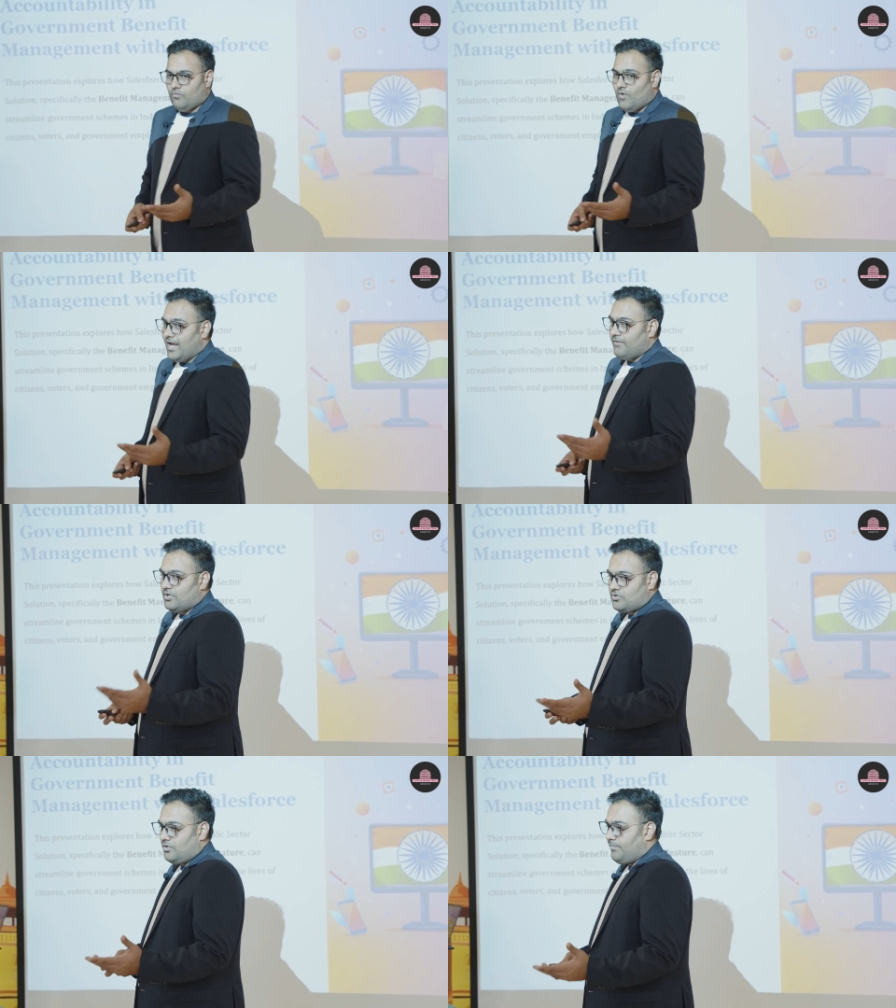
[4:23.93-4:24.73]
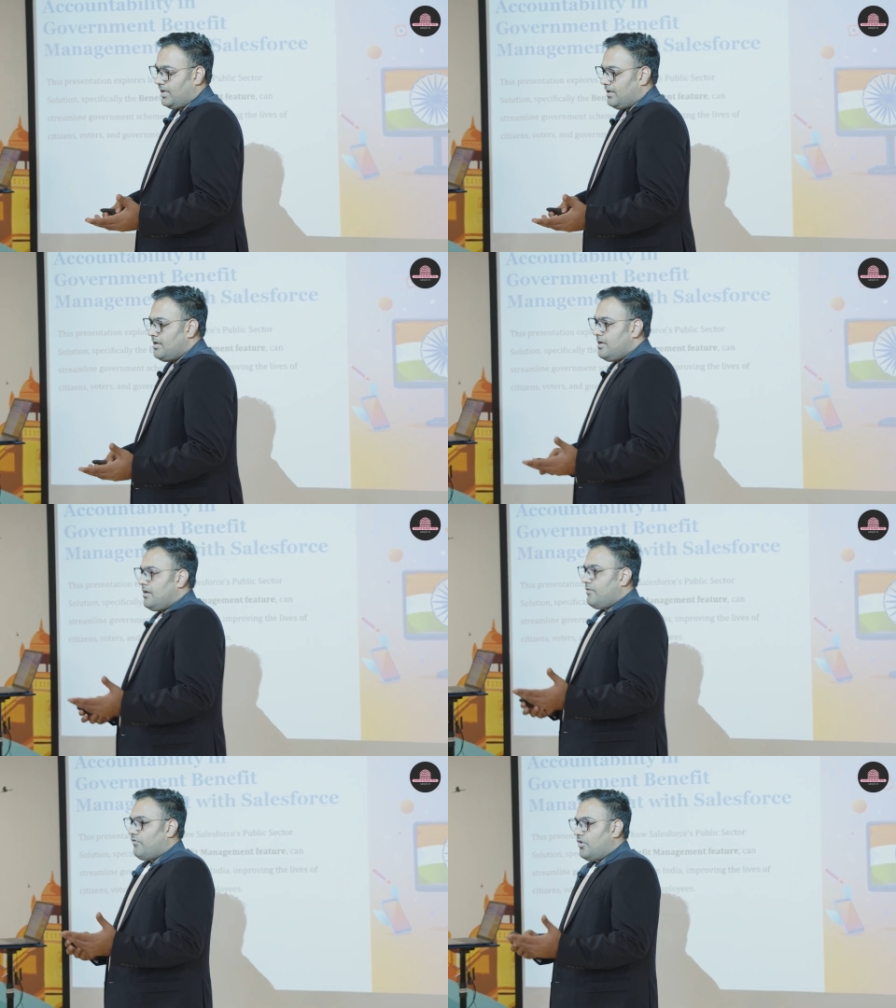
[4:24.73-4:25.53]
why we should be
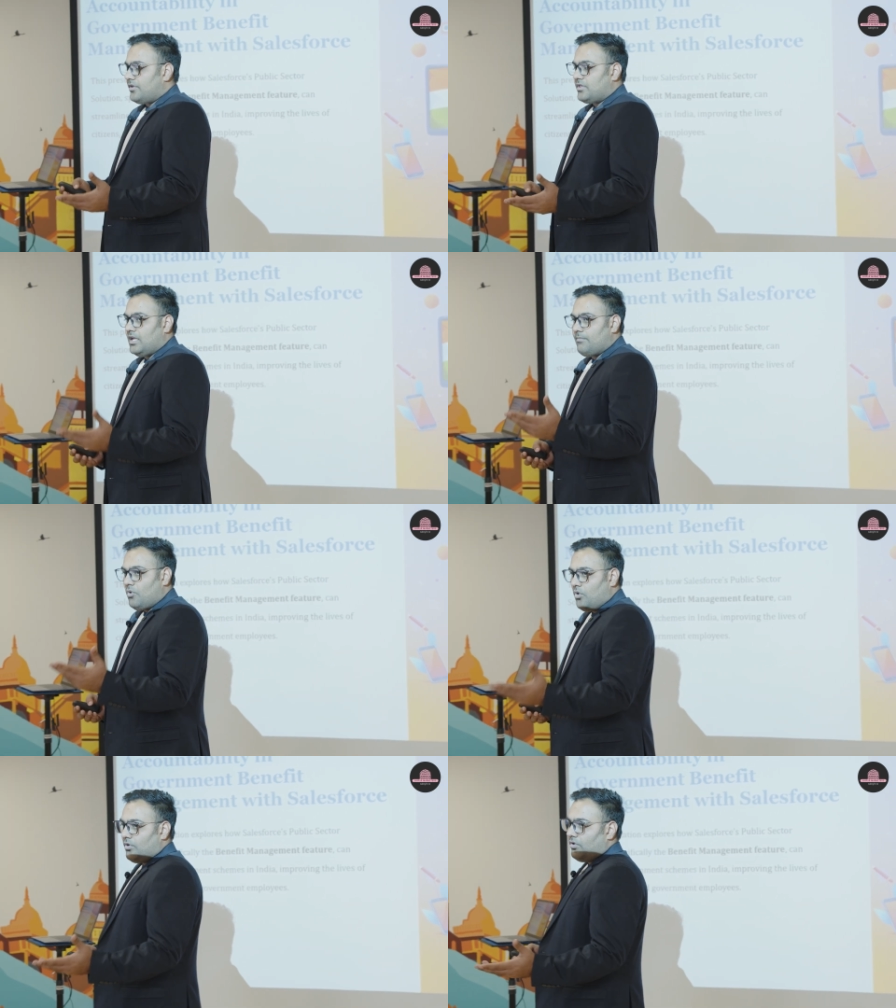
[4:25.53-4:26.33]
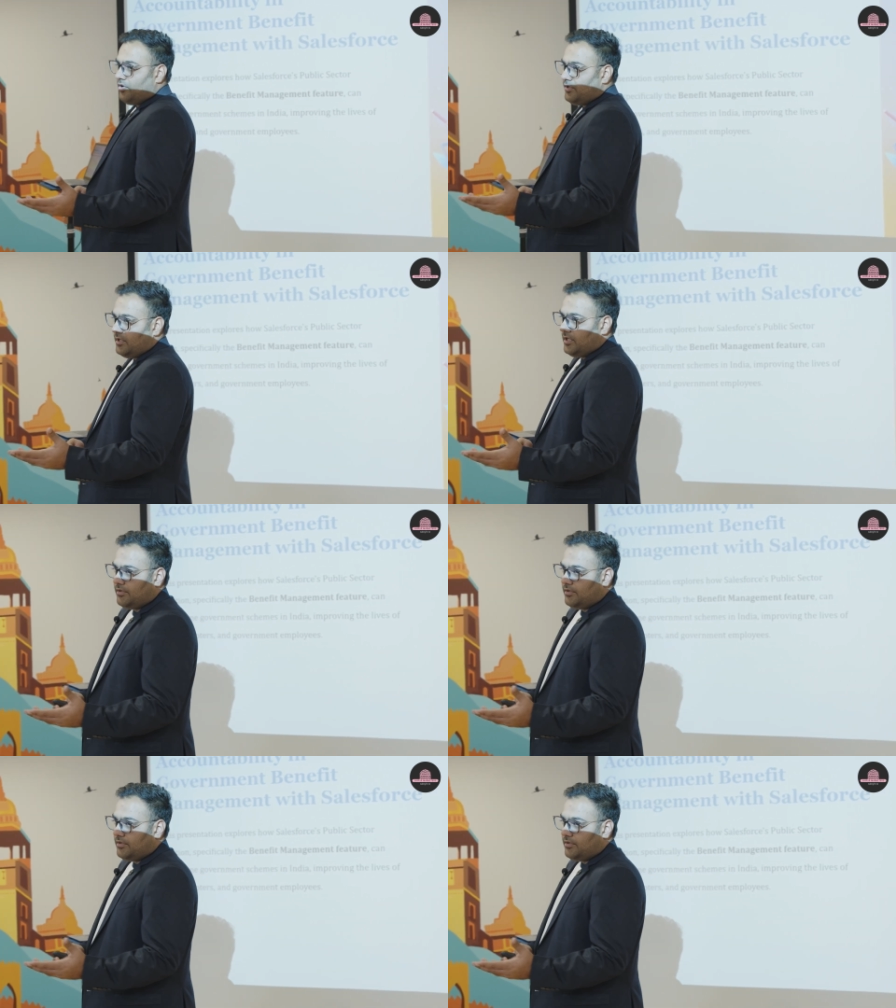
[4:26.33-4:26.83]
focusing more on,